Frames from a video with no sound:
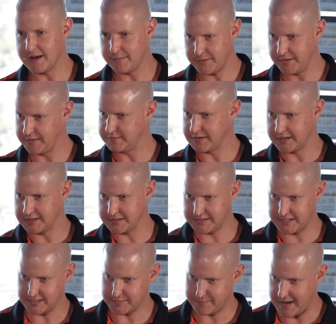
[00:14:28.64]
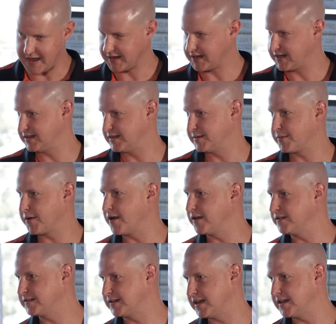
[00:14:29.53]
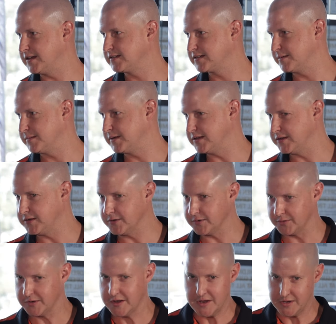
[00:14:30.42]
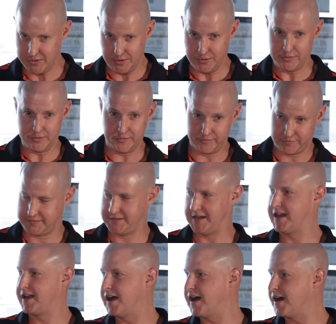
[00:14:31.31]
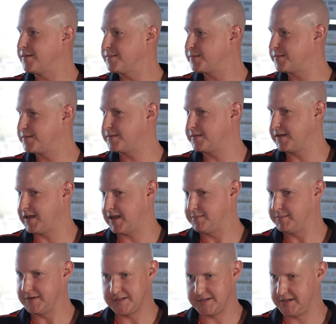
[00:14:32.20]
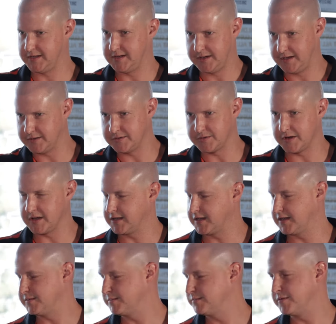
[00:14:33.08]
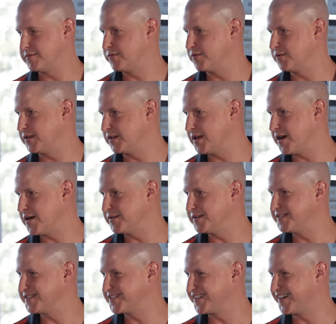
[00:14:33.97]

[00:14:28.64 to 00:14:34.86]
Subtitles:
up, you've done a six pack in the process. I mean, you'll have set up and be sitting drinking before you know it.